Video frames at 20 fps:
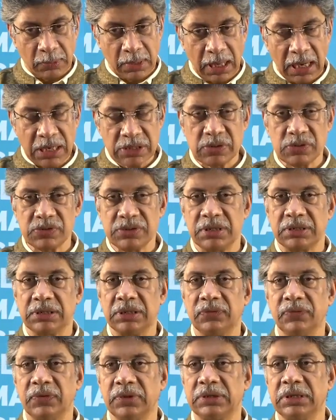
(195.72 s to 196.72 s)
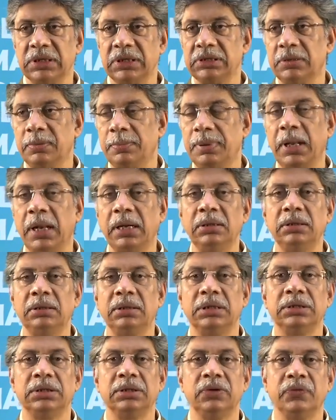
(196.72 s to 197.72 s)
associated with the plant
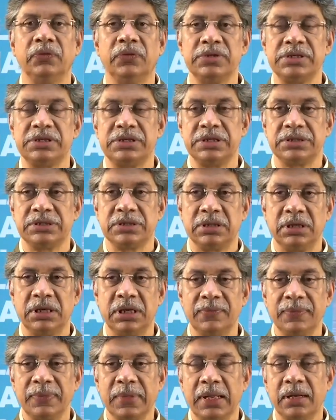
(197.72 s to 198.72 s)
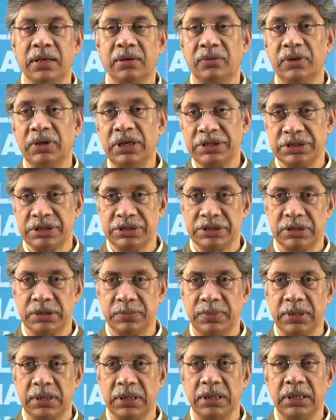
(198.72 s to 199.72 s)
and the vegetation
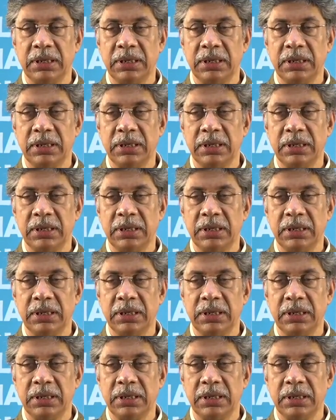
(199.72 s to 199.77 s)
relationship.